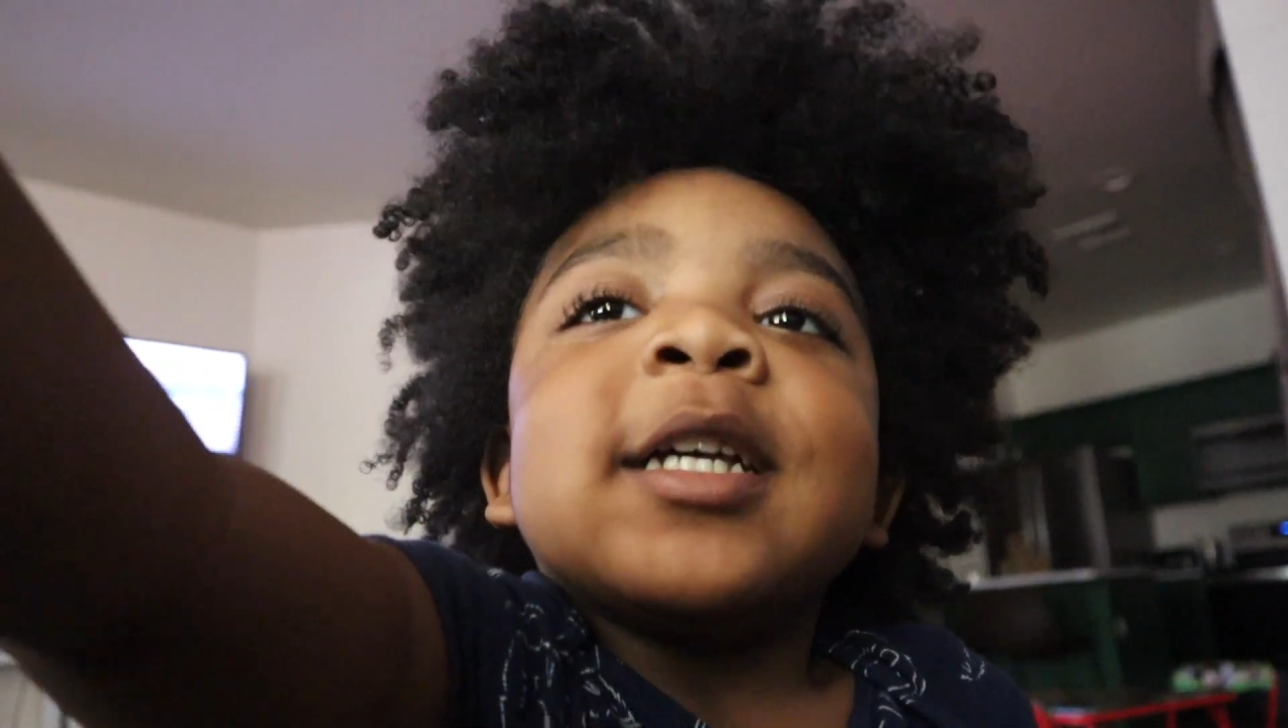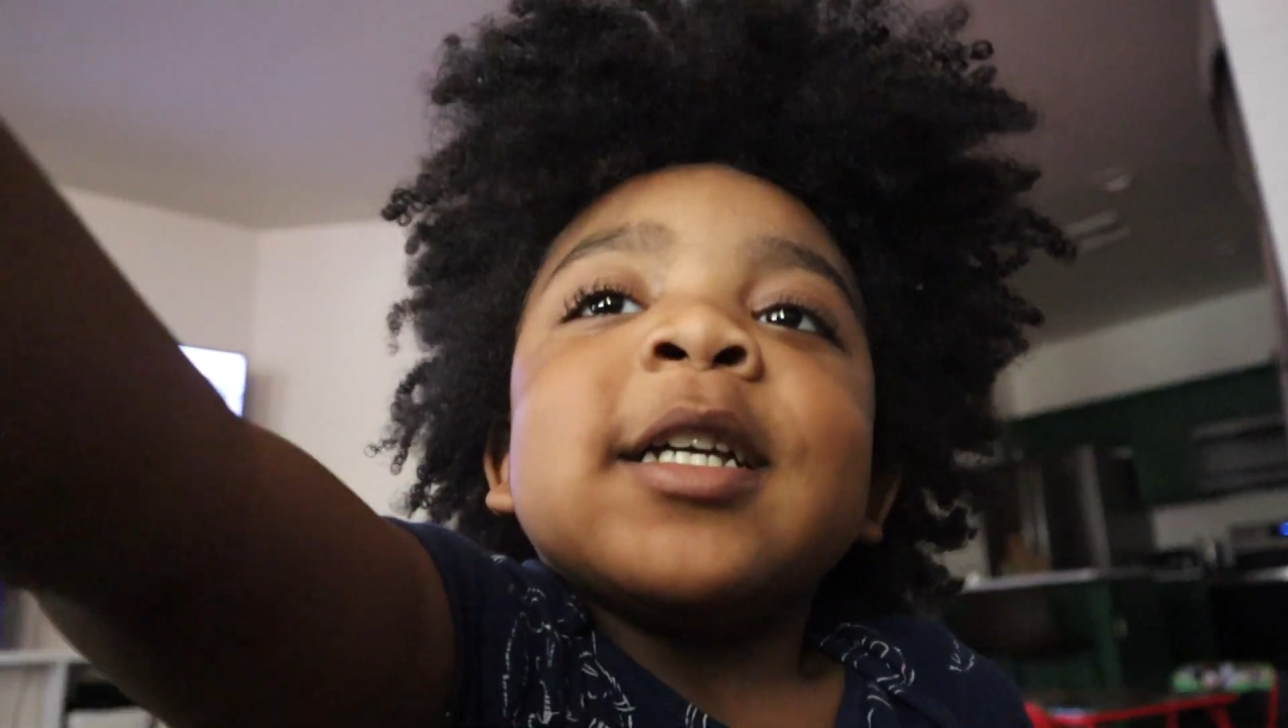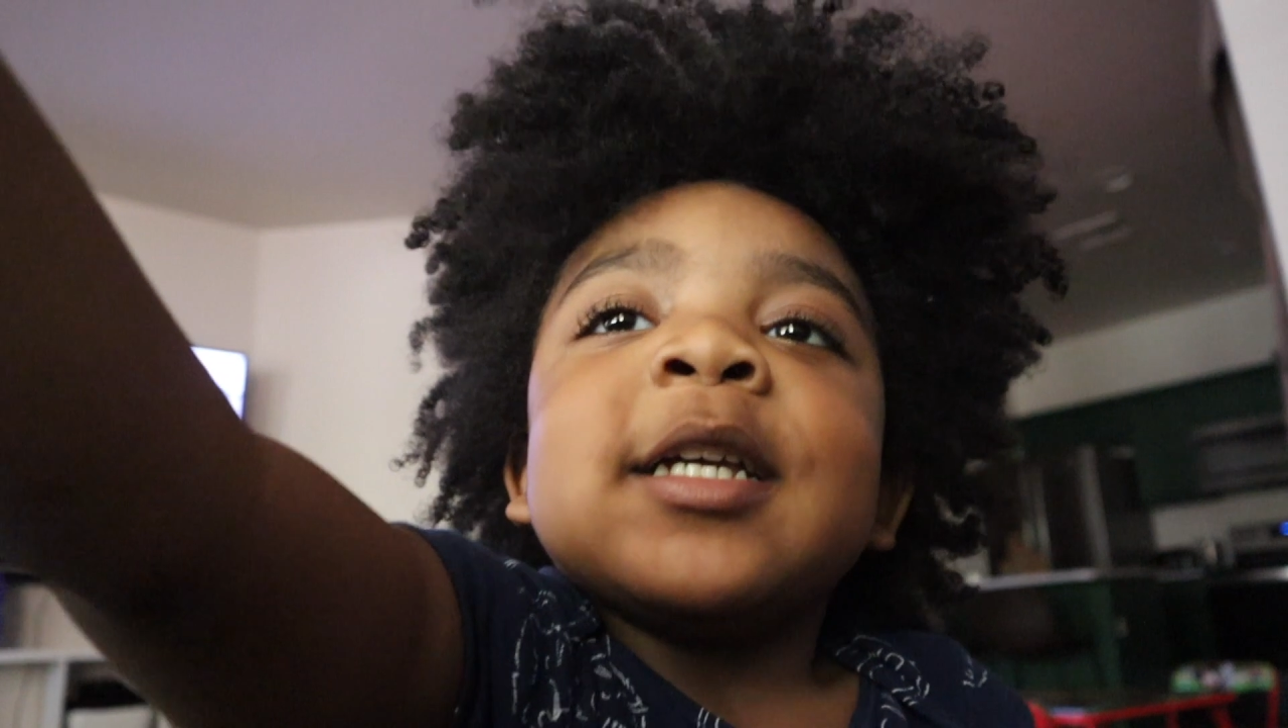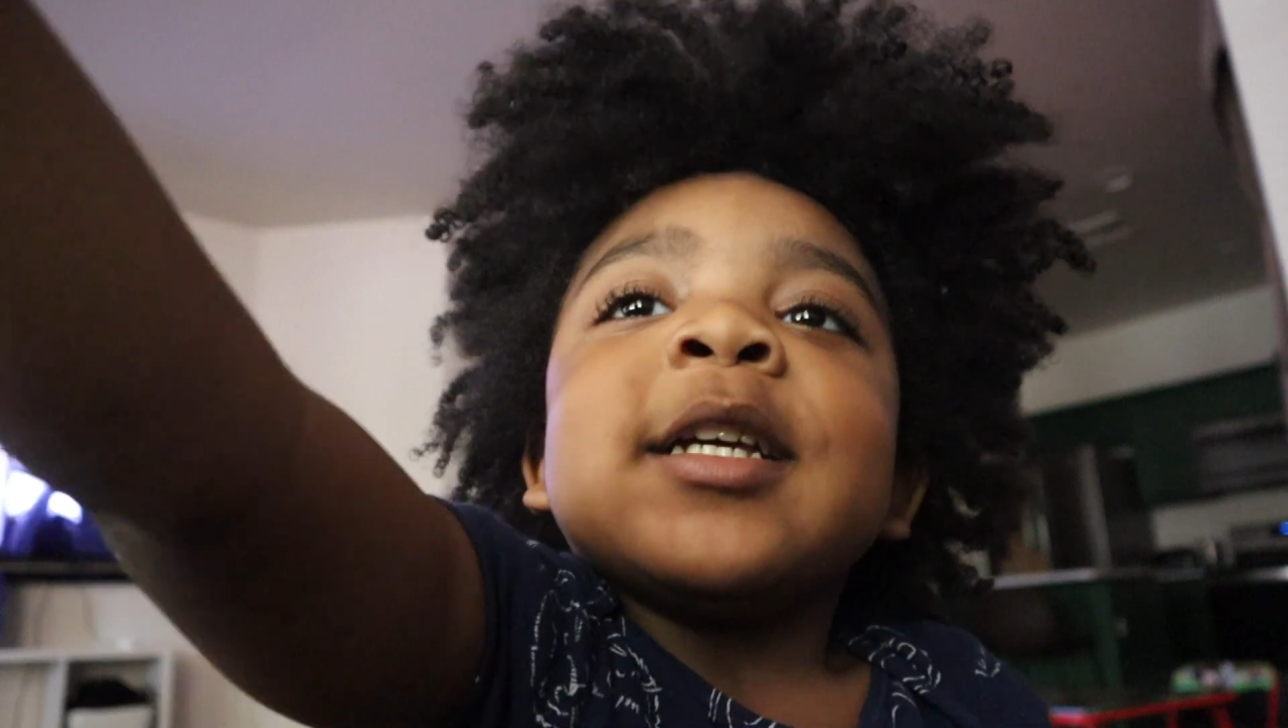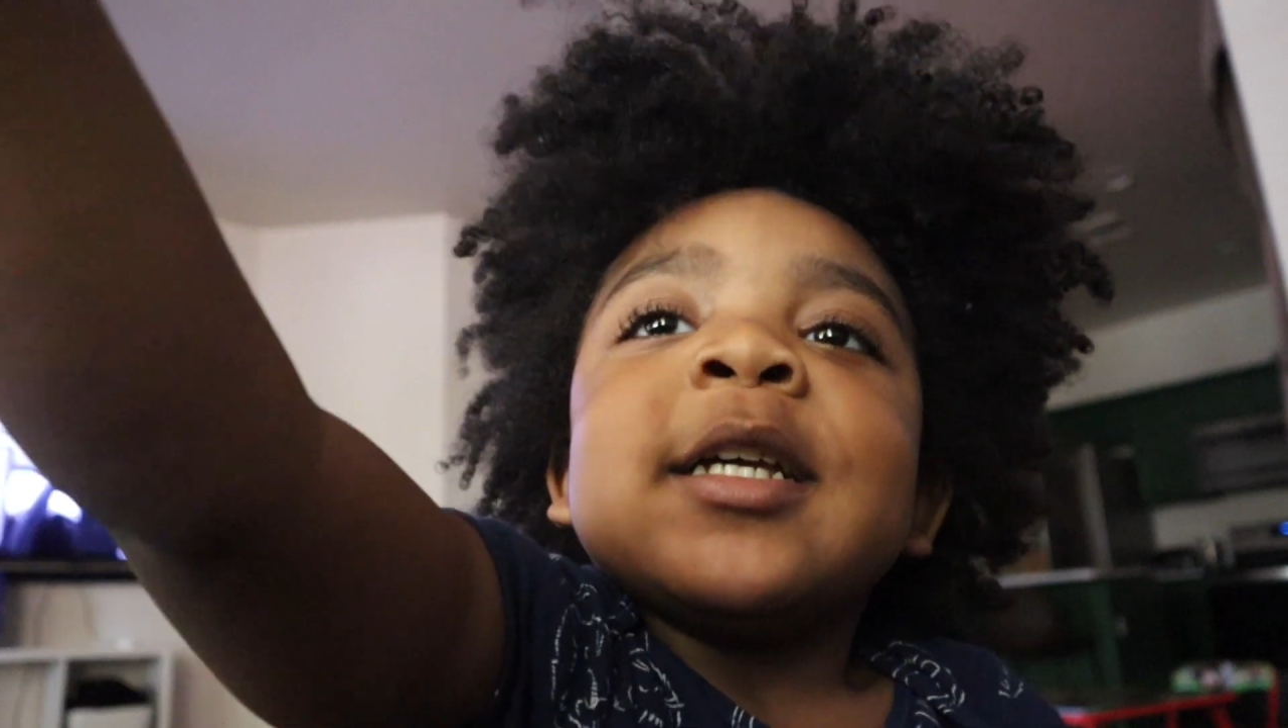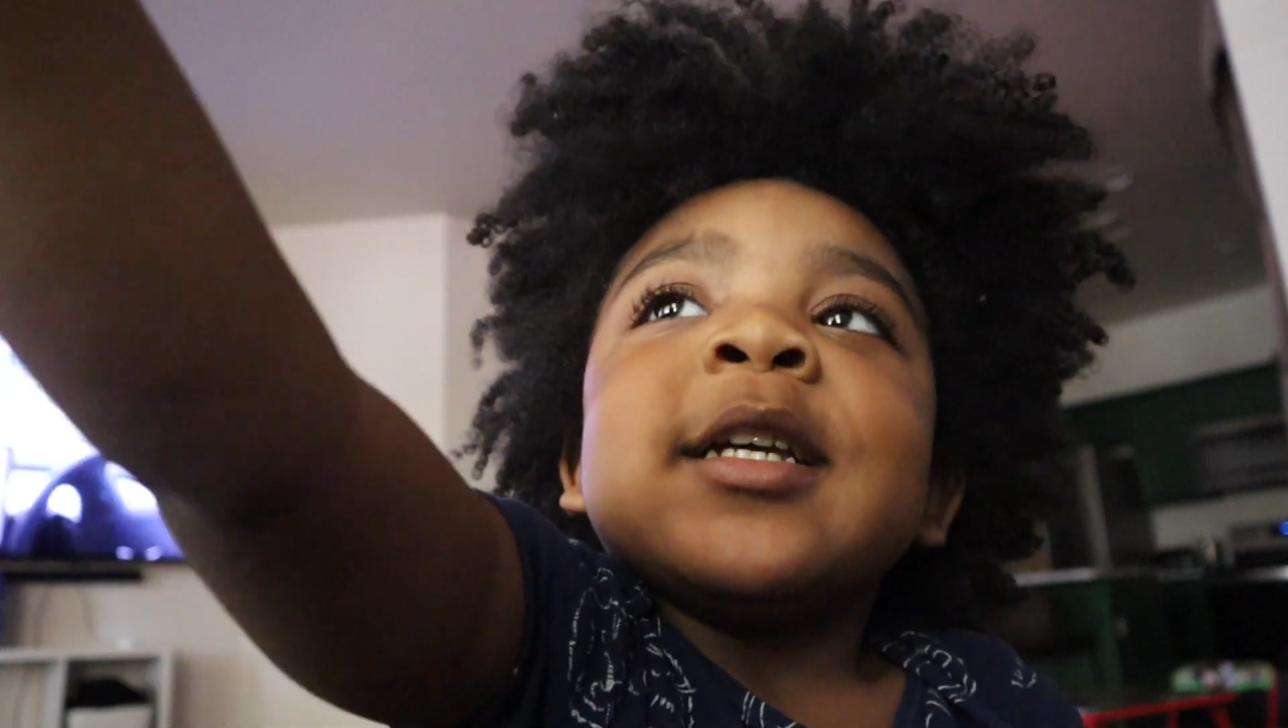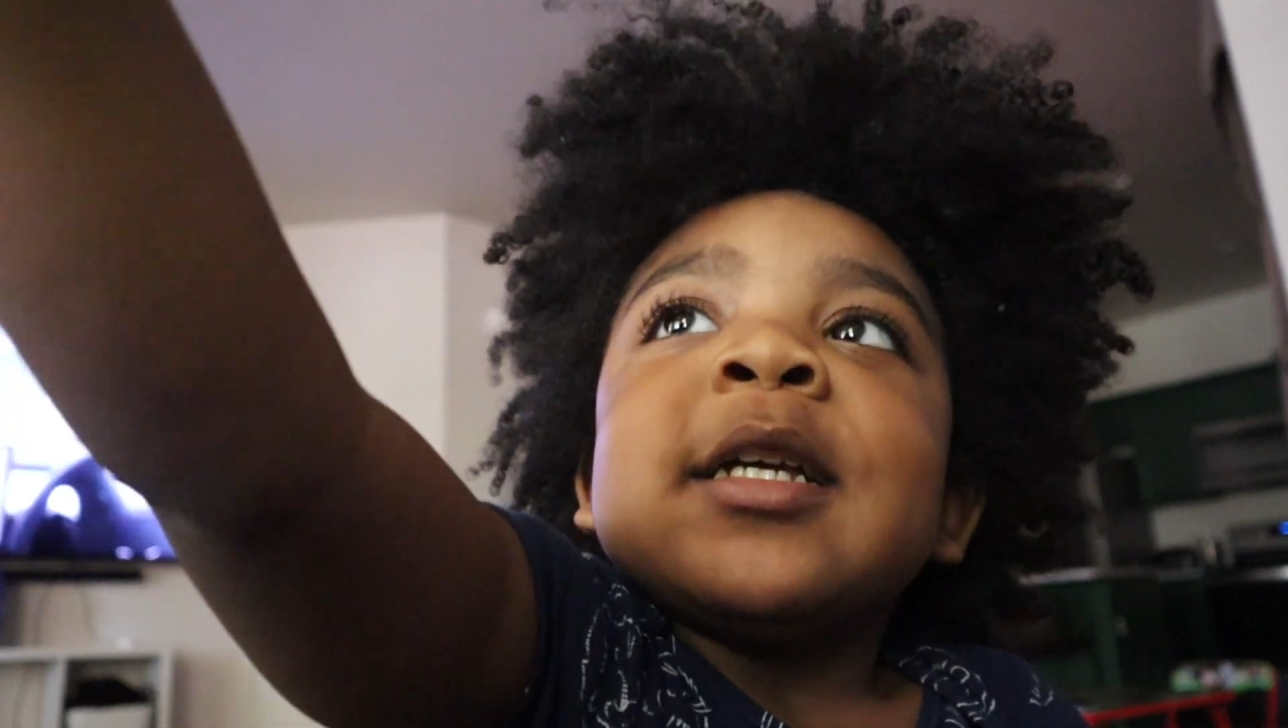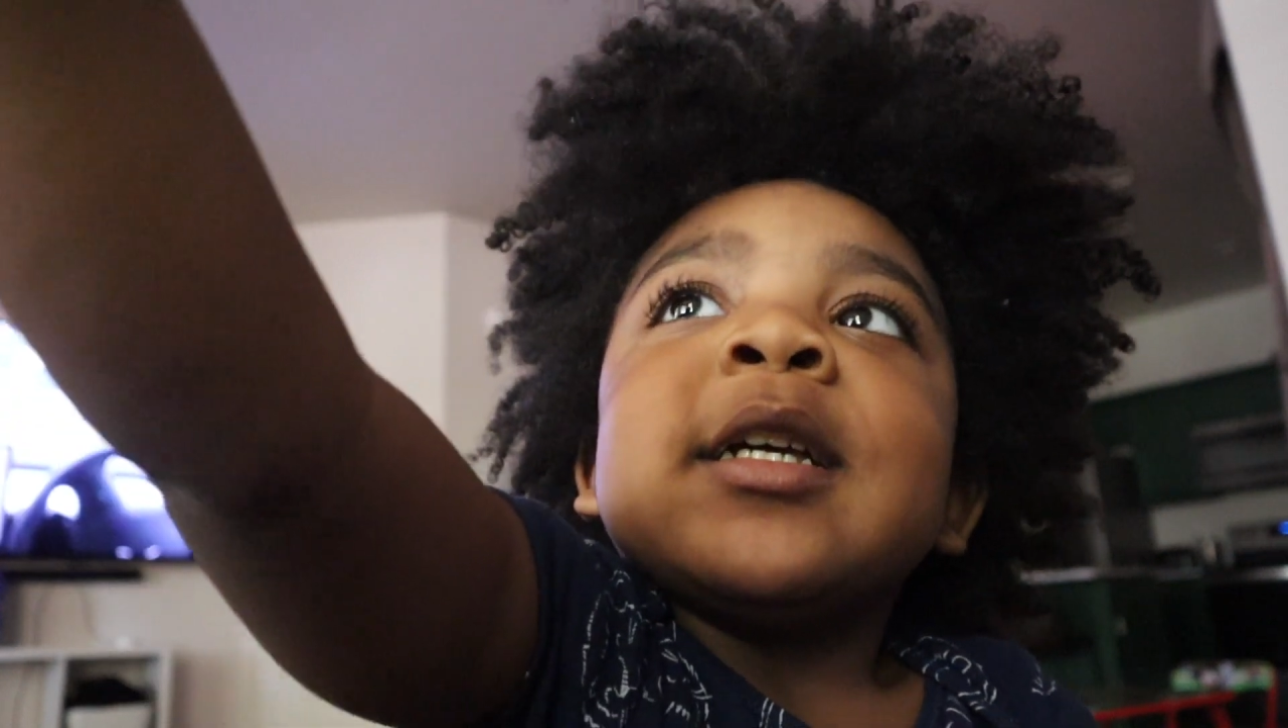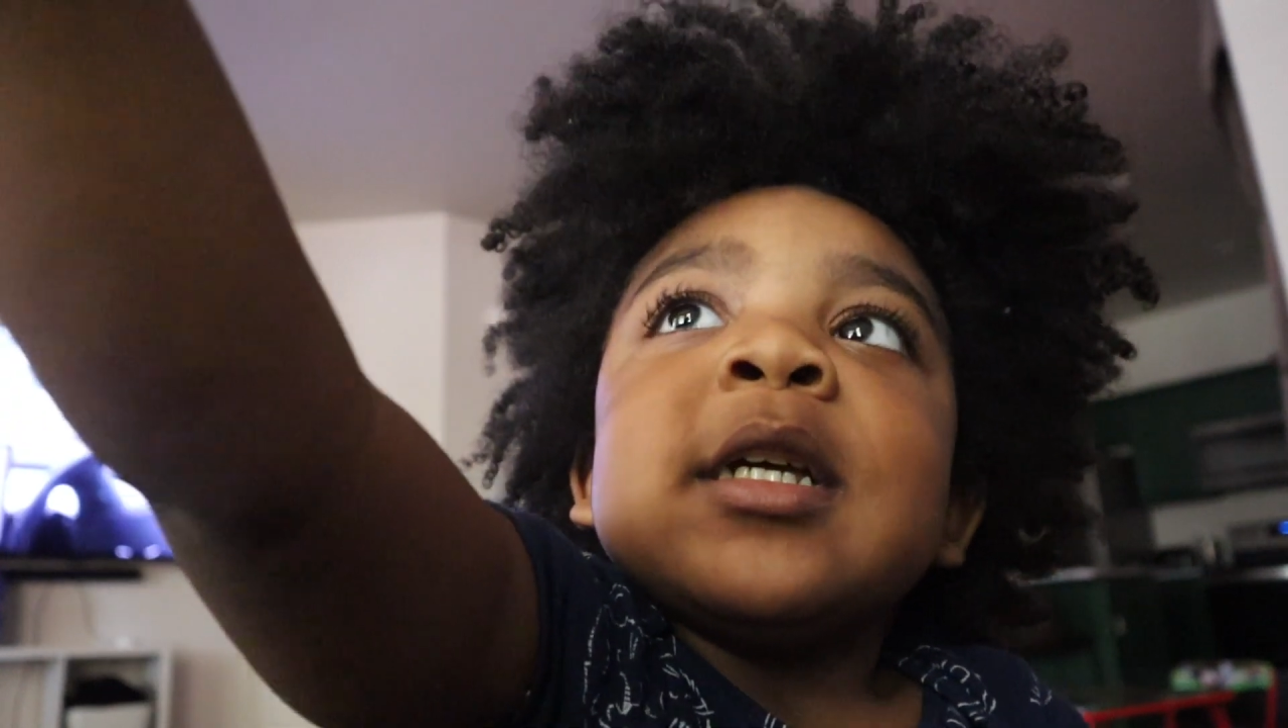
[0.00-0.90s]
time yet.